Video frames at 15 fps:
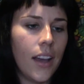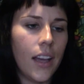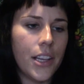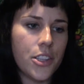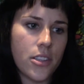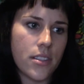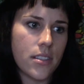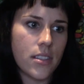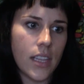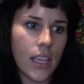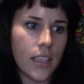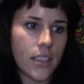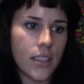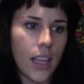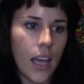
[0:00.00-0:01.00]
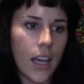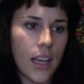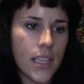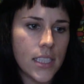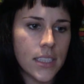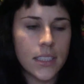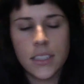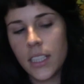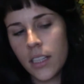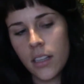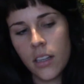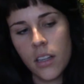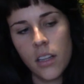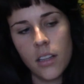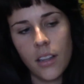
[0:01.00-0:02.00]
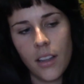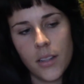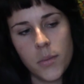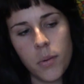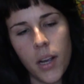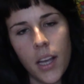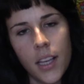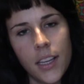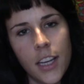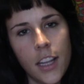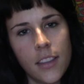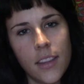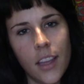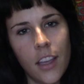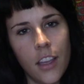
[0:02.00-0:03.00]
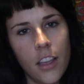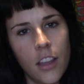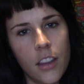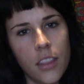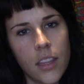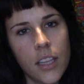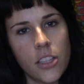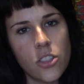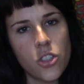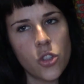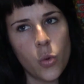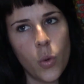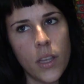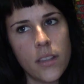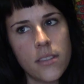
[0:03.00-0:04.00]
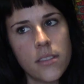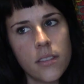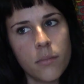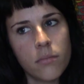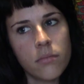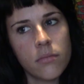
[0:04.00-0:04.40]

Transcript: I just think that it's probably not the healthiest choice.